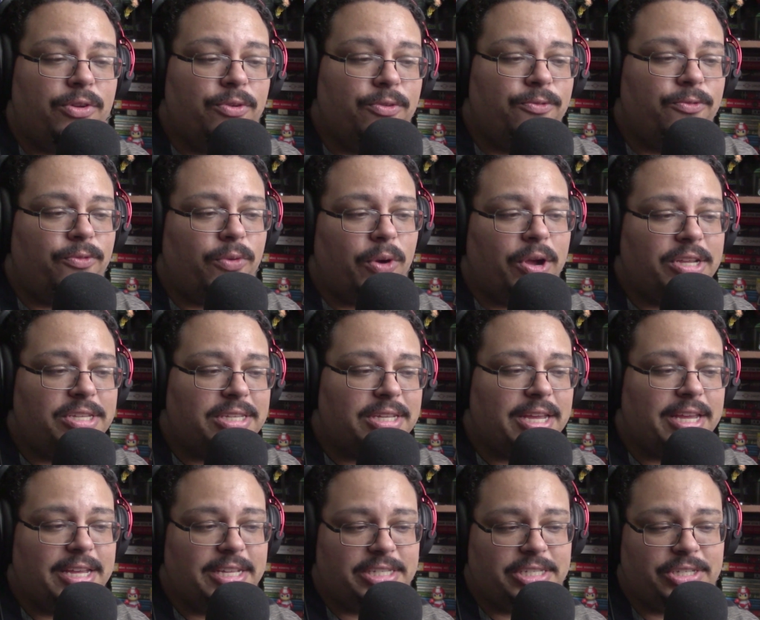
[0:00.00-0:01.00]
voice
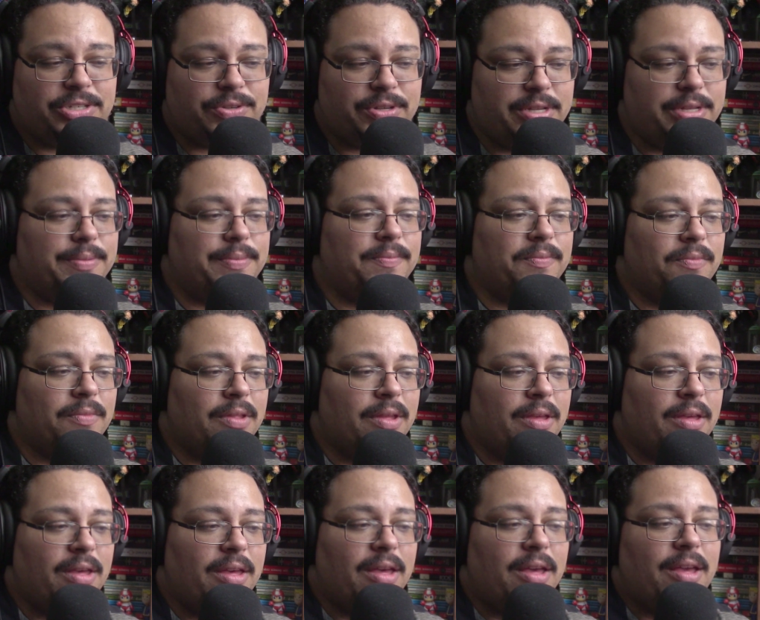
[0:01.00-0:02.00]
history.
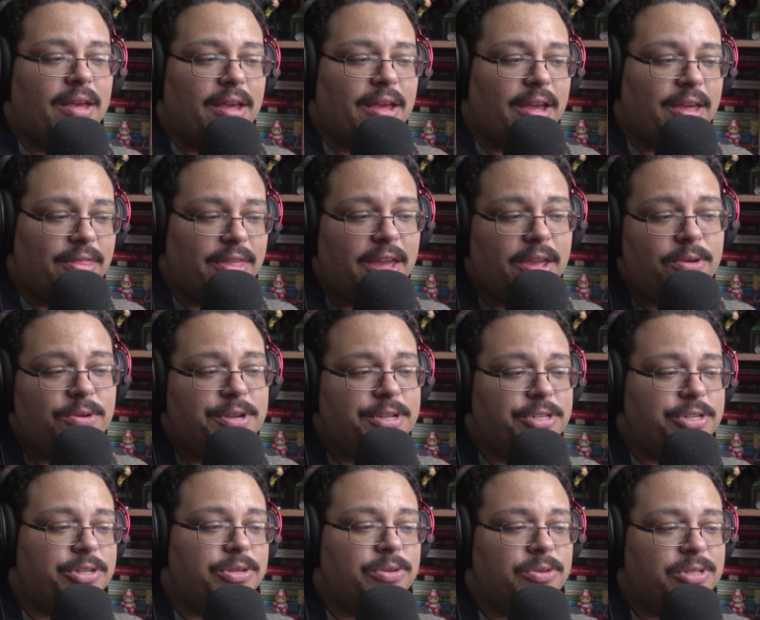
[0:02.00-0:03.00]
And there you can
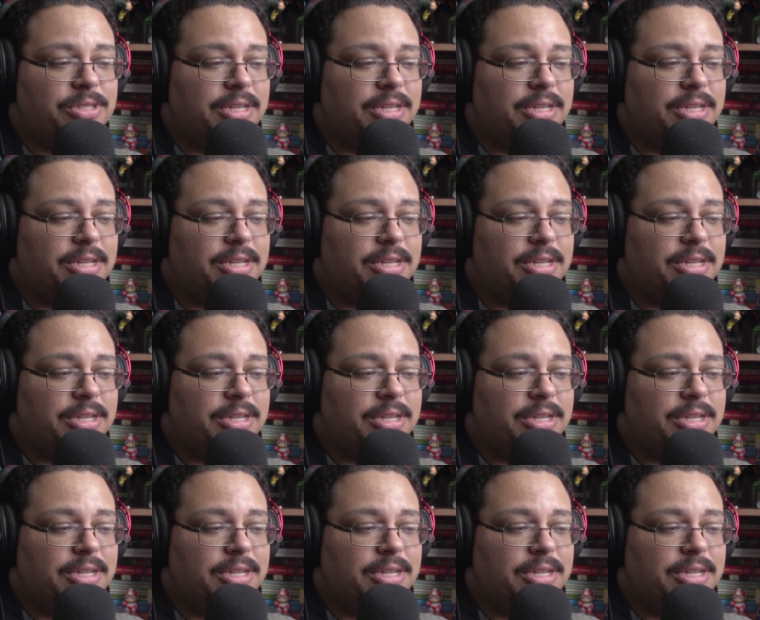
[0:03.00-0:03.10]
choose